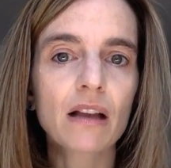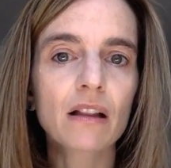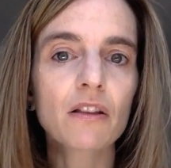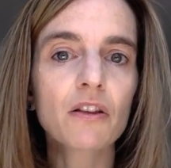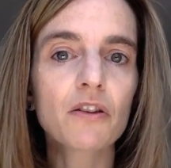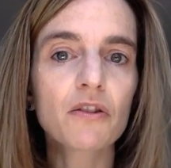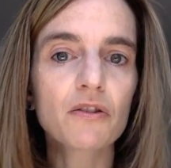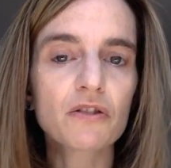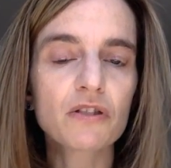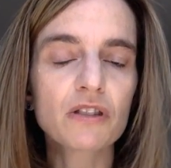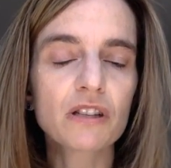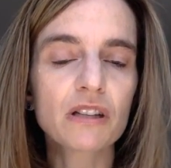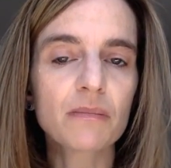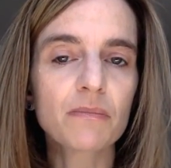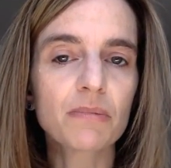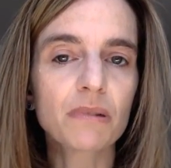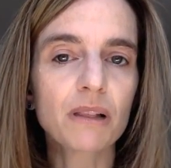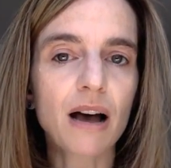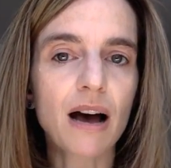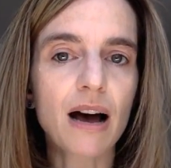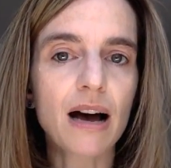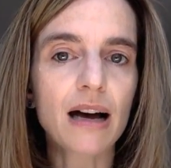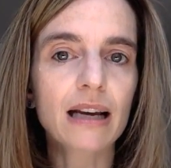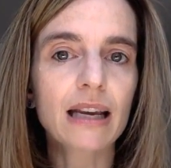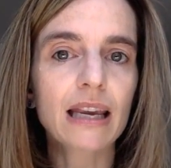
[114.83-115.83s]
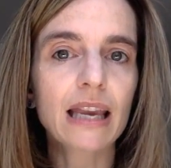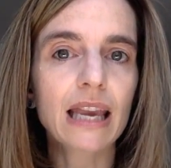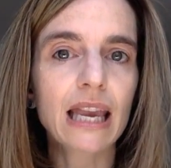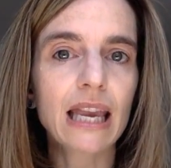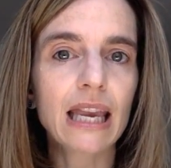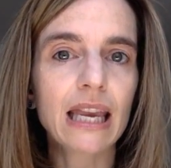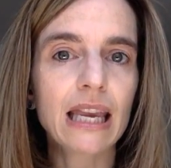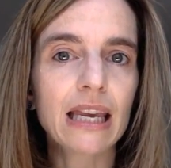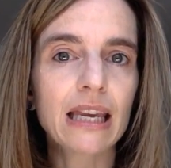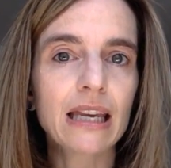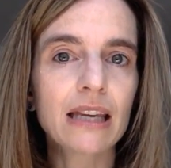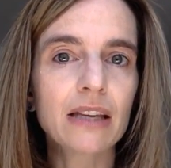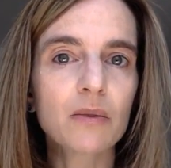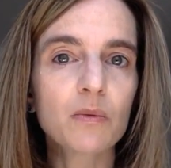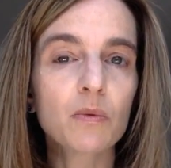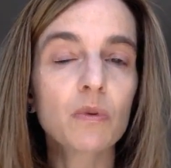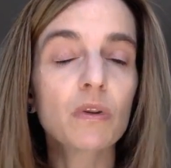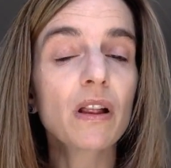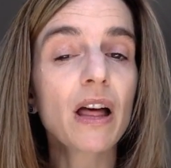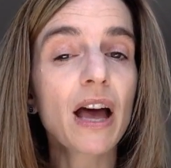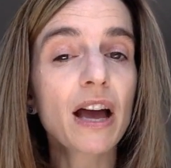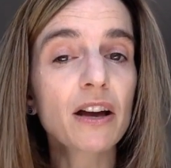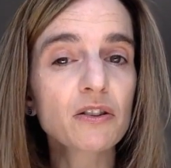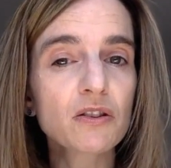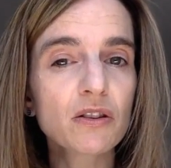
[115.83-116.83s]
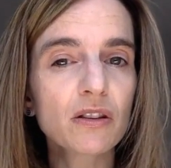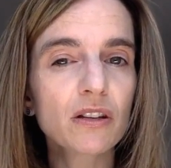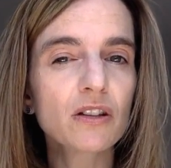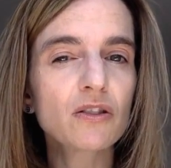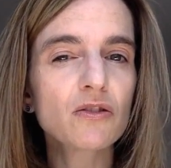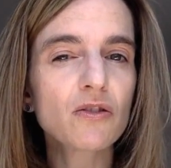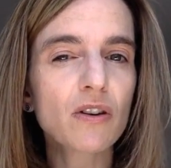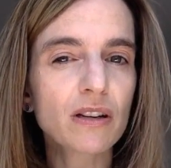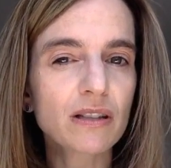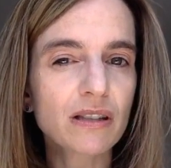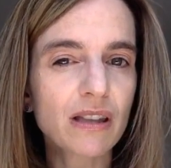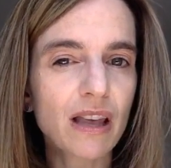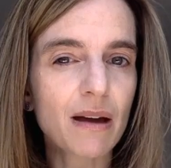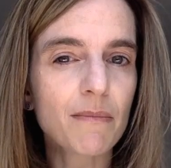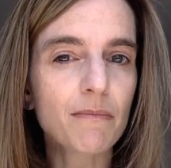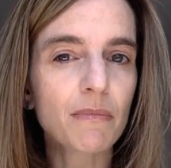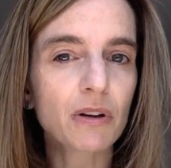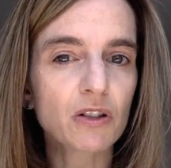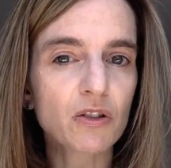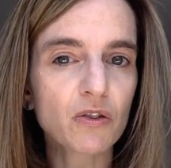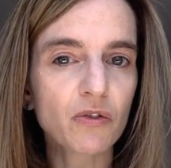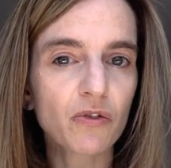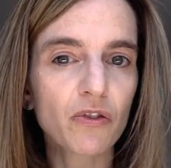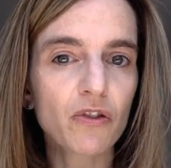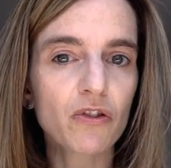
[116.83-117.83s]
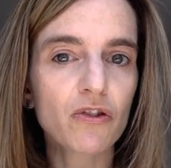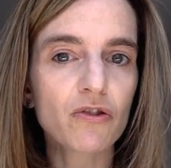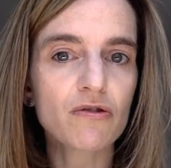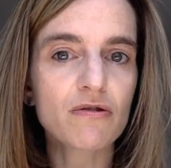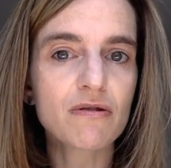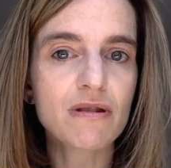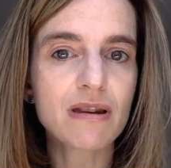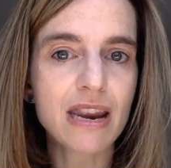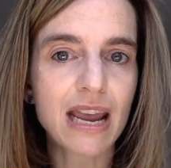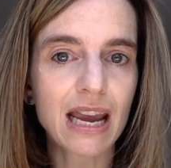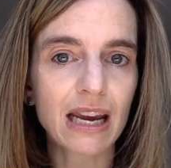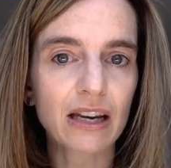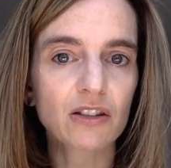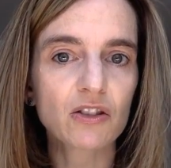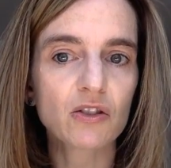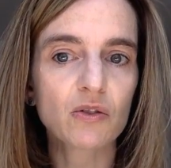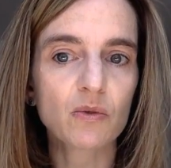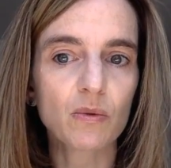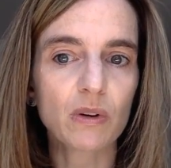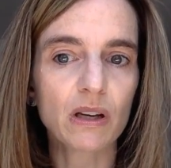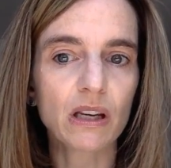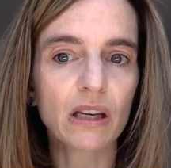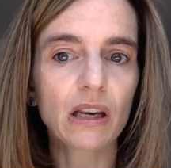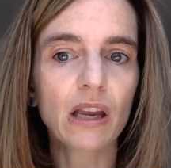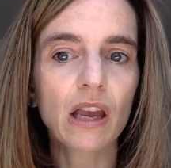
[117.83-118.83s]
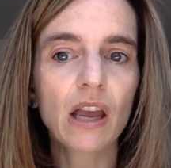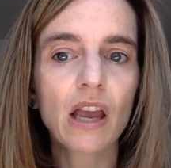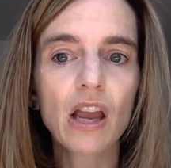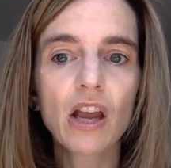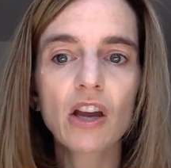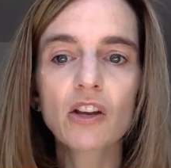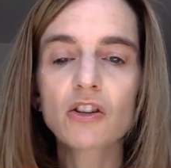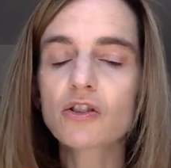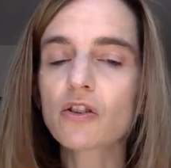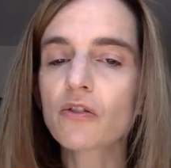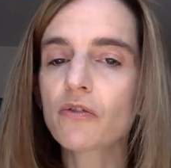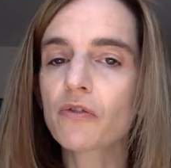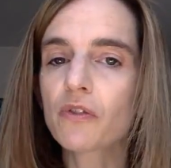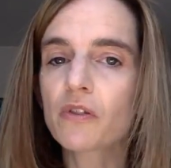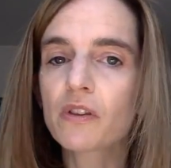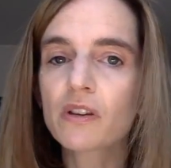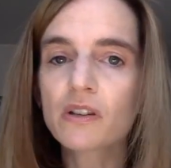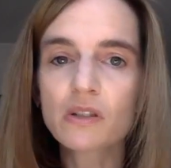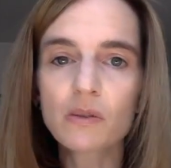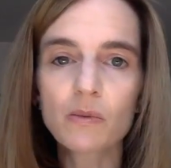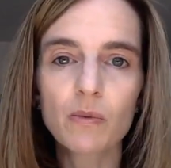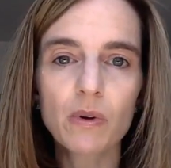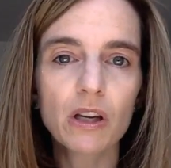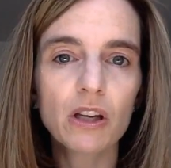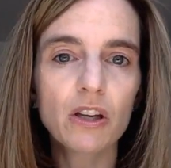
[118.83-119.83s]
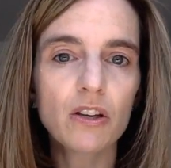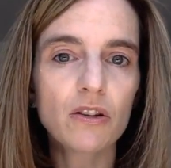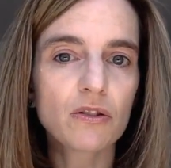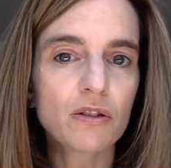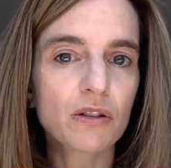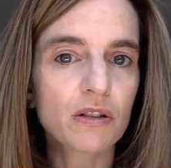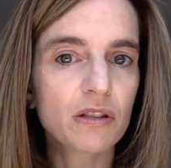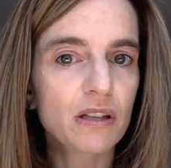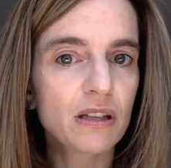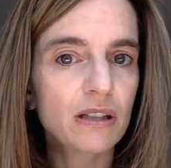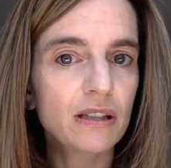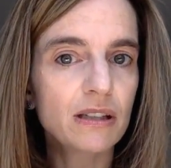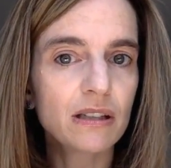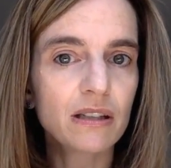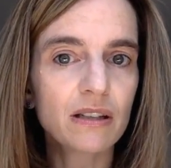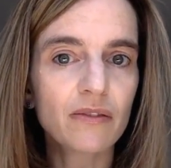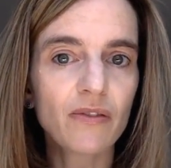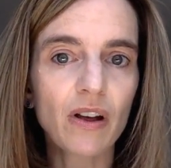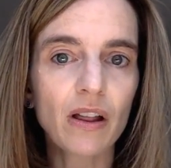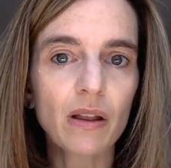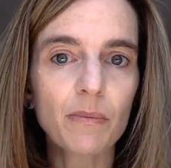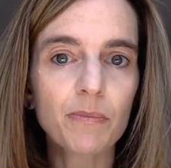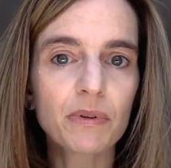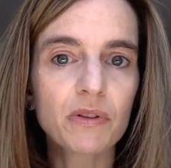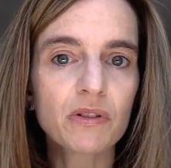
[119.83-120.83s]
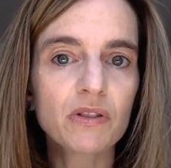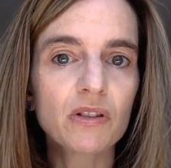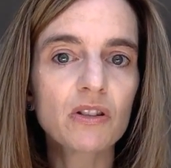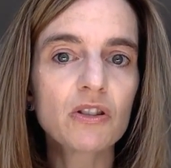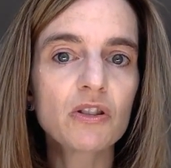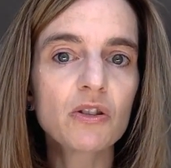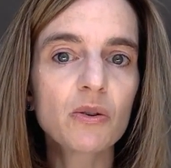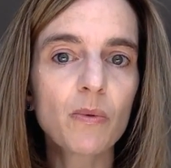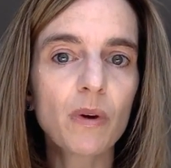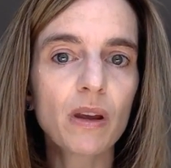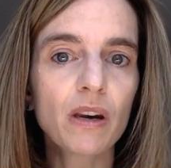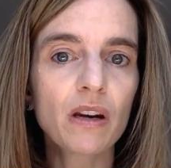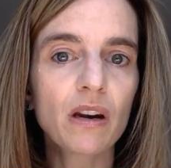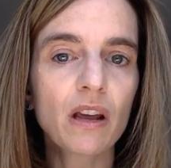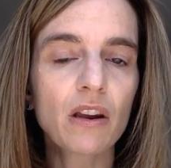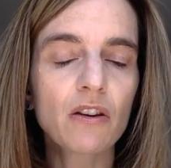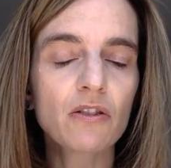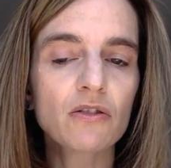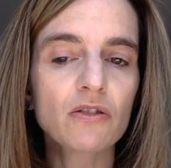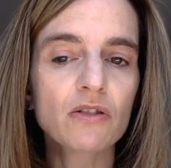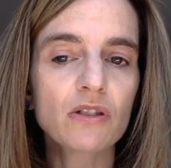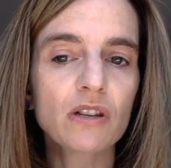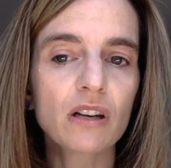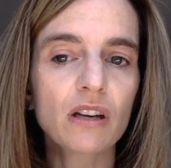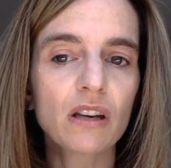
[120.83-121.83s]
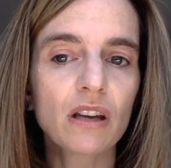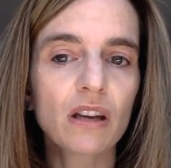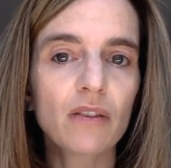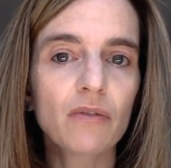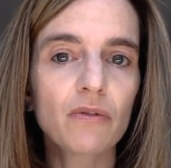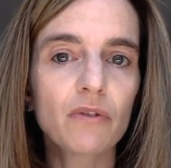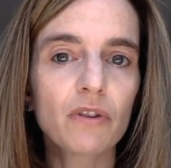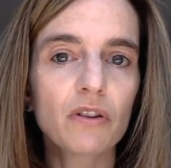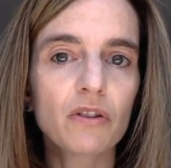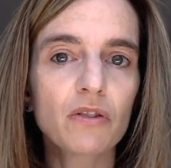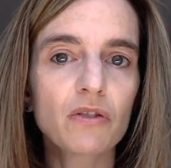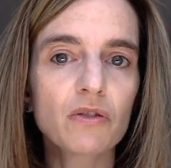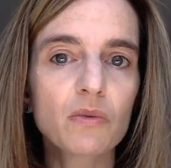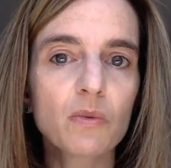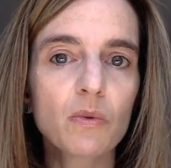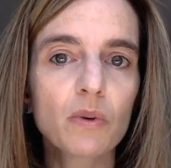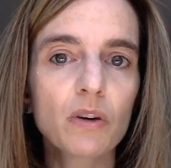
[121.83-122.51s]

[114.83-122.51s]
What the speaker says: literacy block. And we'll actually address that much further next week. So for this week, you just need to develop a situated understanding of Reader's